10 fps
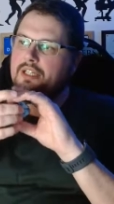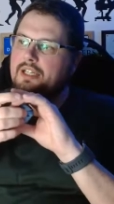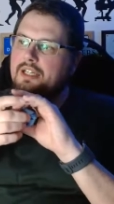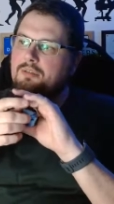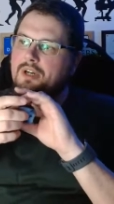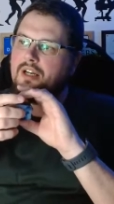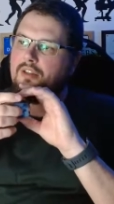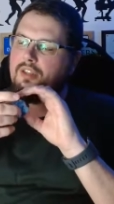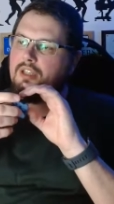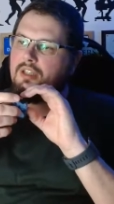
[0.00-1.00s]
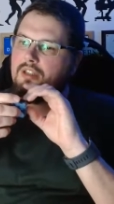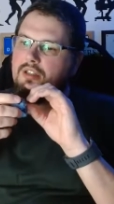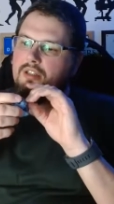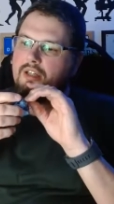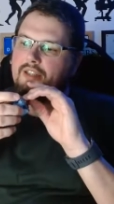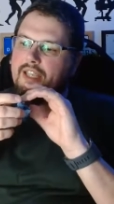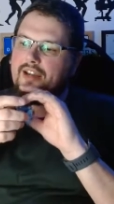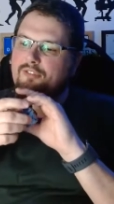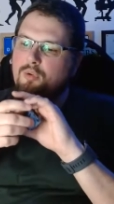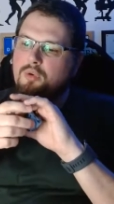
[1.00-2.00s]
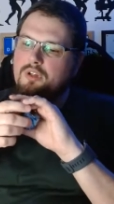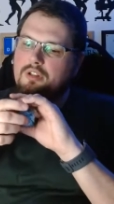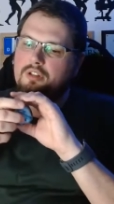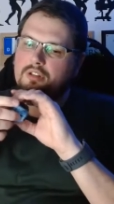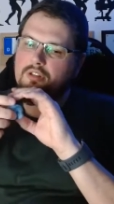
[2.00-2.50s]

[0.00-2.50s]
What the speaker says: And I think everyone